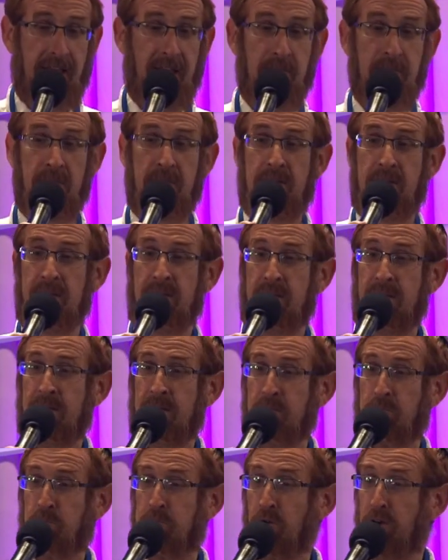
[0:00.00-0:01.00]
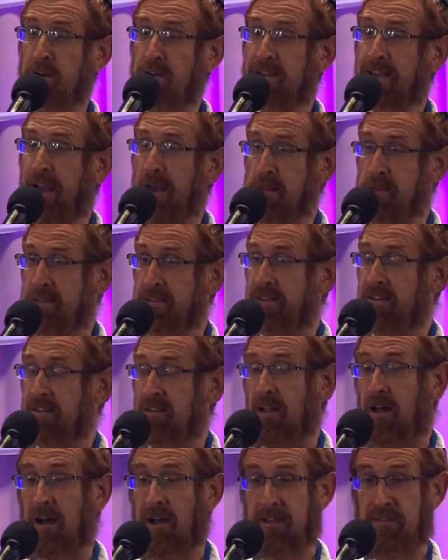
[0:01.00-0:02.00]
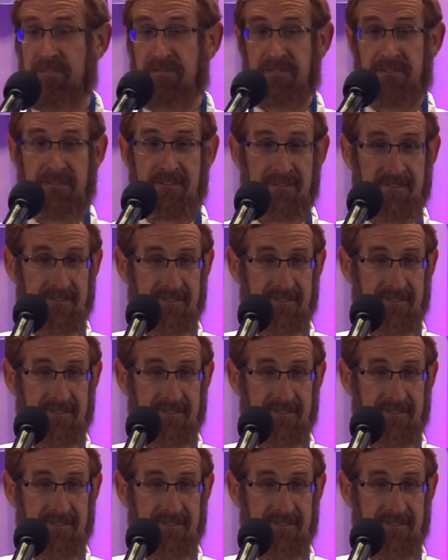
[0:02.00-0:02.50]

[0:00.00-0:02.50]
am broadcasting live.